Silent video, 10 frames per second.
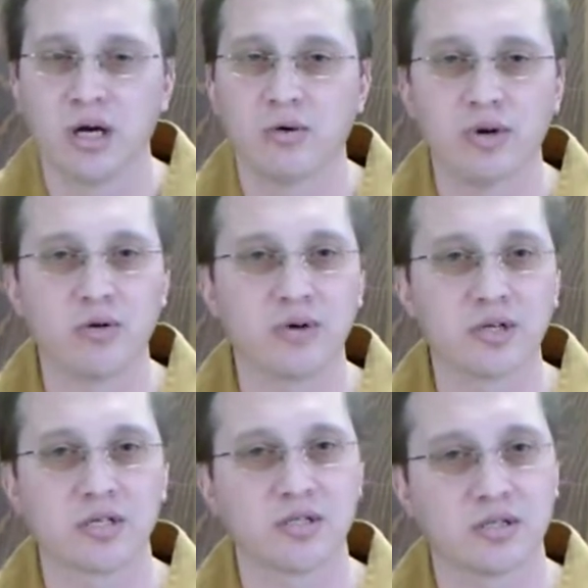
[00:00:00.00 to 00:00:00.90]
We don't want
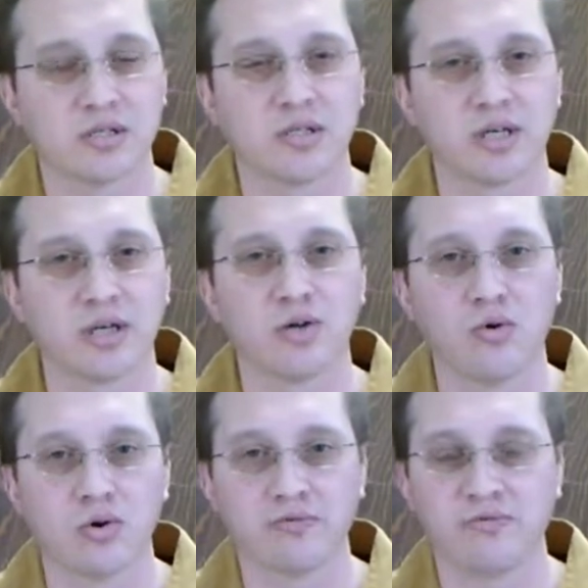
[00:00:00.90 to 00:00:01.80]
to just
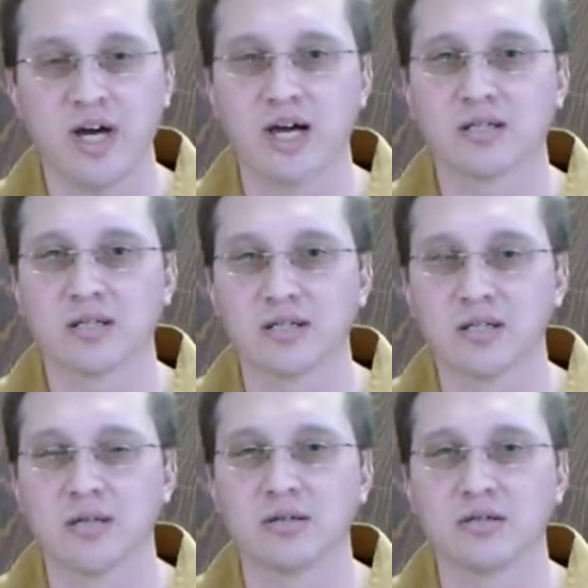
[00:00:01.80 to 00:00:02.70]
ignore the fact that
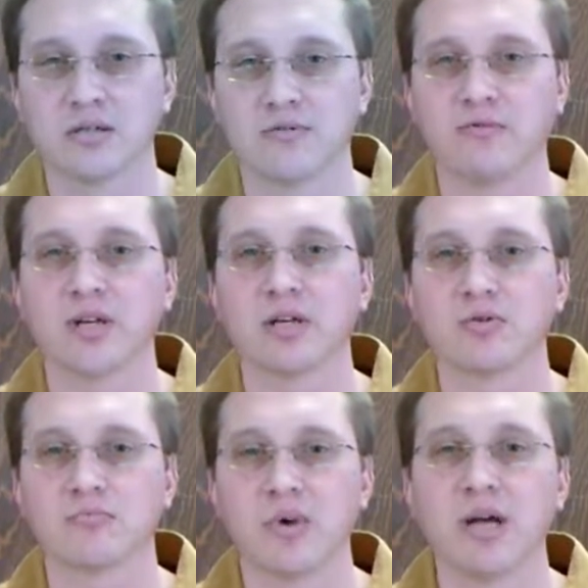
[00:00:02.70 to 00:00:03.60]
the
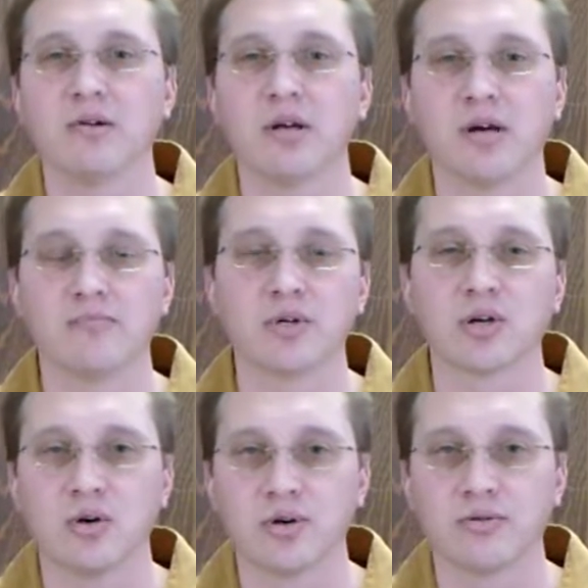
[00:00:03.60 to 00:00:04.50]
offender might have been
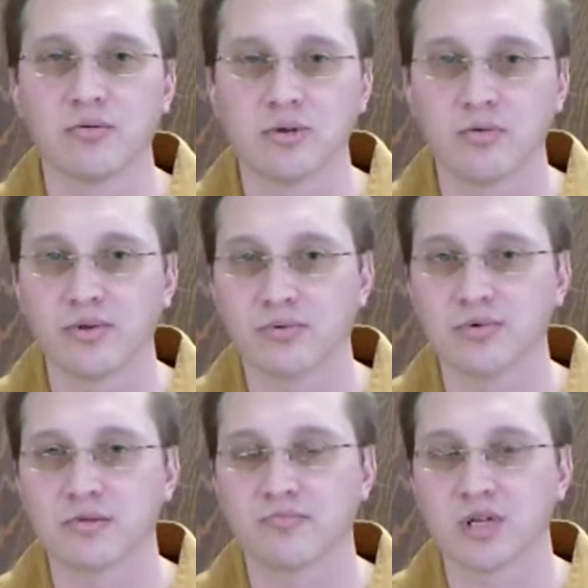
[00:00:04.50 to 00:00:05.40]
going through
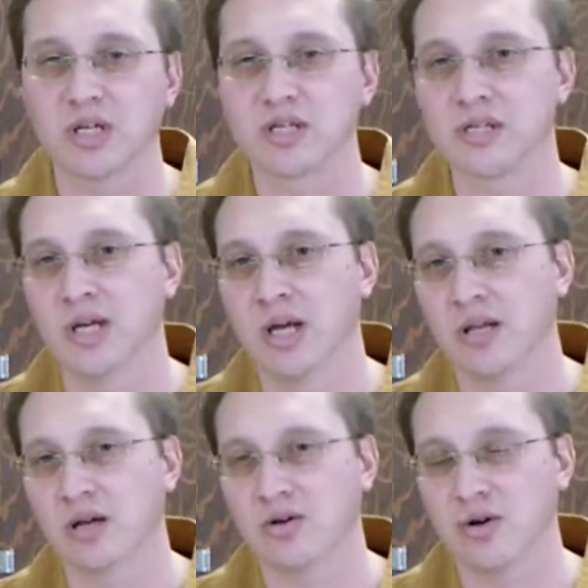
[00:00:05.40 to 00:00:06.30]
some things
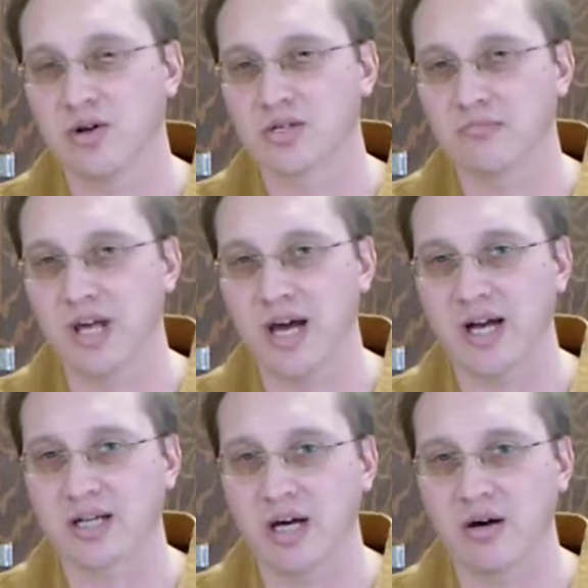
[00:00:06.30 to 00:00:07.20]
that caused them to
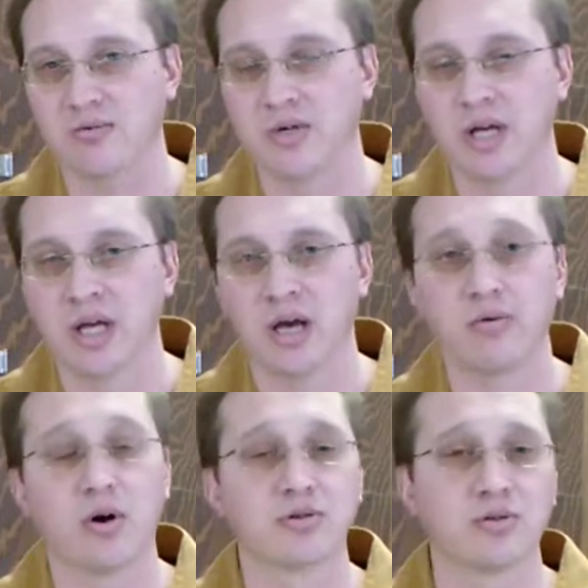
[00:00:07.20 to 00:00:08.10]
act out. And we
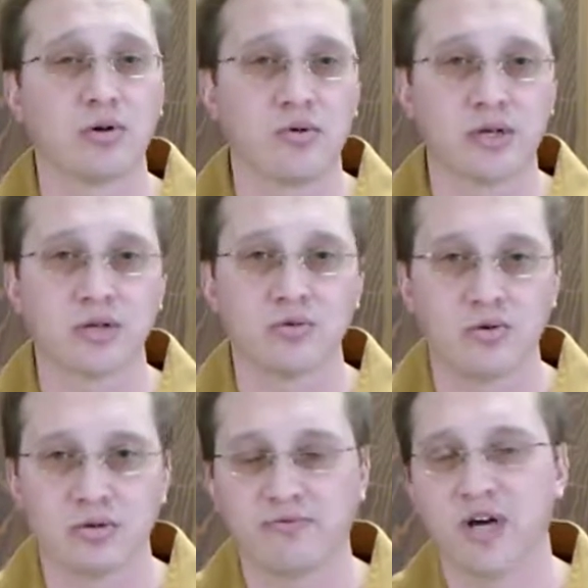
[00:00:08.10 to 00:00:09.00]
also don't want to
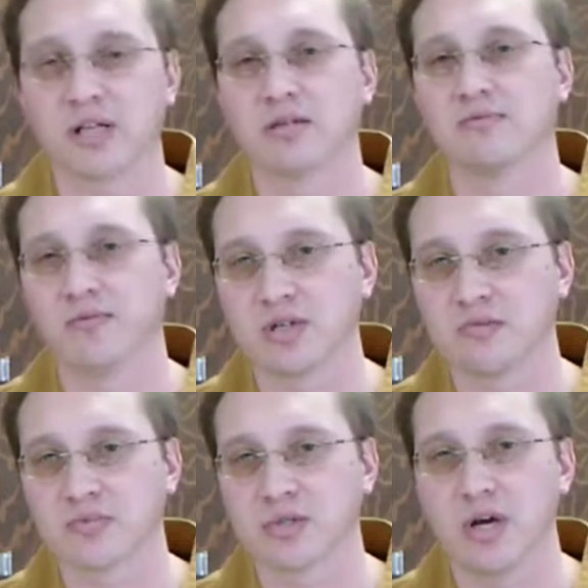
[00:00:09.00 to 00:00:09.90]
ignore the fact that the
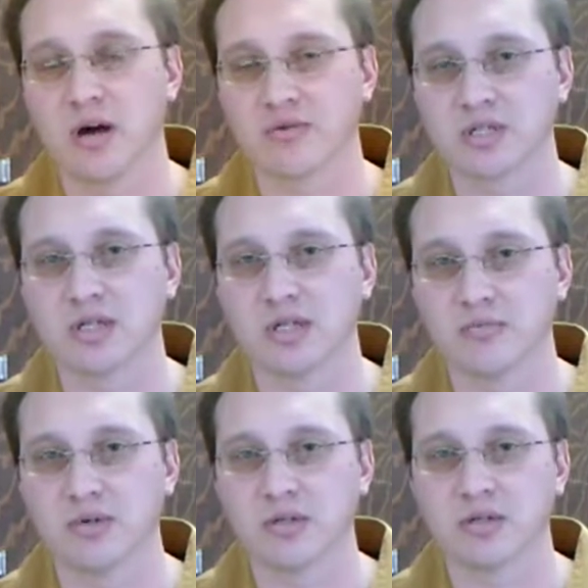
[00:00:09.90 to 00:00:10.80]
victims obviously need to
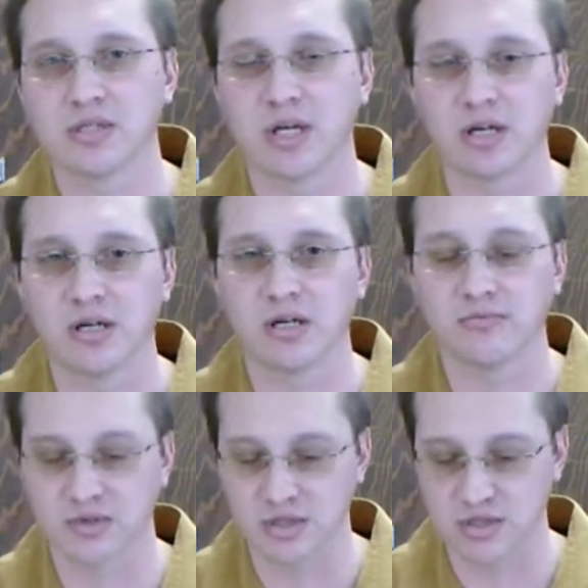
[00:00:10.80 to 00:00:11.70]
be taken care of
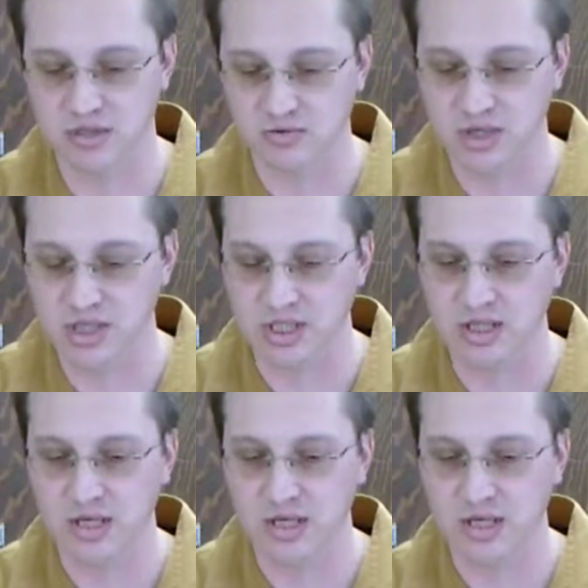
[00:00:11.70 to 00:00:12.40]
in this situation.